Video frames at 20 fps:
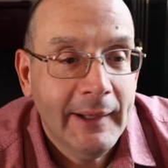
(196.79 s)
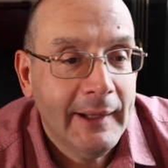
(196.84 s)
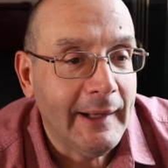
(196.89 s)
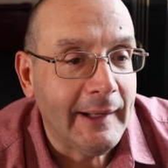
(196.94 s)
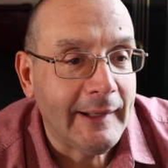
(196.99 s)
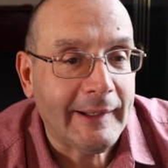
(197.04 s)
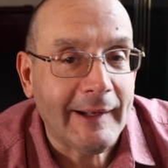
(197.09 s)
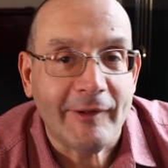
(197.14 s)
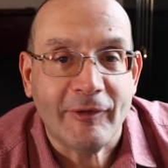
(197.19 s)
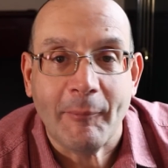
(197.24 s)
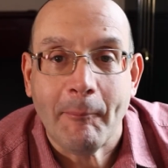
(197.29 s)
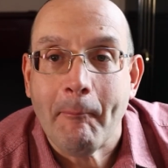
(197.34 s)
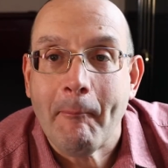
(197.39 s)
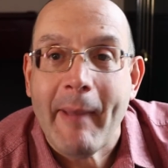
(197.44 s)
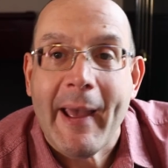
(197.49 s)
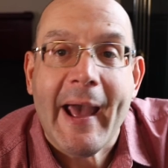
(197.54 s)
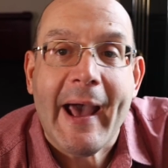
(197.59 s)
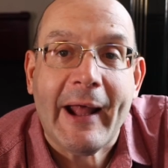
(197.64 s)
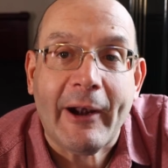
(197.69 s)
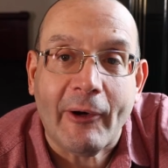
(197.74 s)
It doesn't
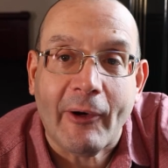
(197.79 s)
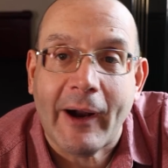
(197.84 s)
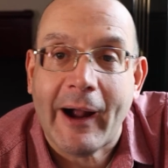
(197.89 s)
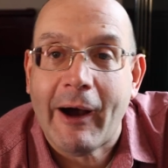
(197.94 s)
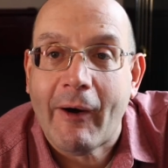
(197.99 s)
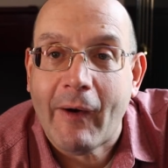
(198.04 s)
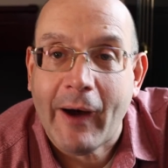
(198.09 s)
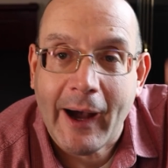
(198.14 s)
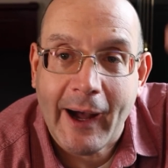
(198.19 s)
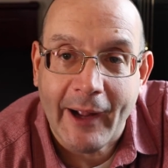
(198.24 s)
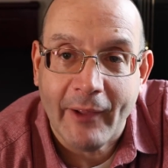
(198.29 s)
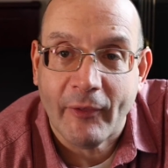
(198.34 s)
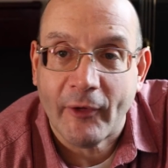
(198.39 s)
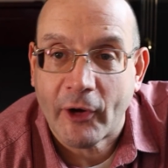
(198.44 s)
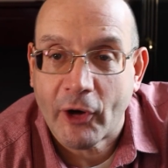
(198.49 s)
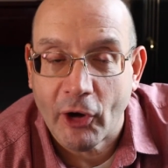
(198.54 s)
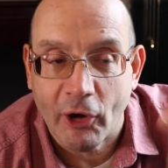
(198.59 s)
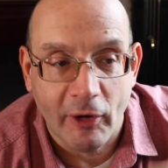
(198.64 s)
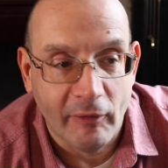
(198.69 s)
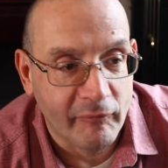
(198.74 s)
matter how high the
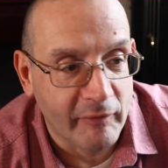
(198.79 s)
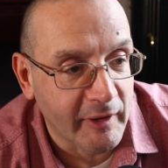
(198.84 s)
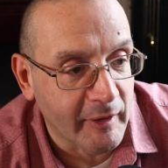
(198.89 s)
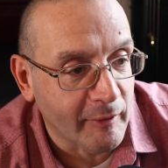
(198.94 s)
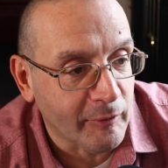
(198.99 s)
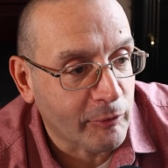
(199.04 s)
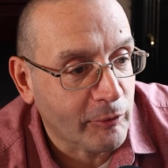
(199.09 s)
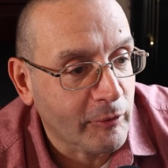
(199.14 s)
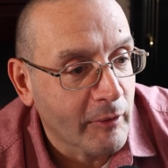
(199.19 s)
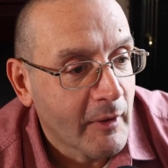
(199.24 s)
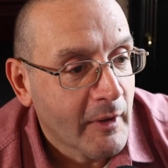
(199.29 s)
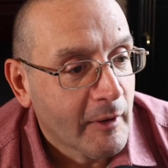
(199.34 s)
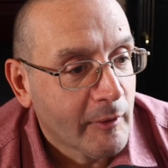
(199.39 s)
curve is.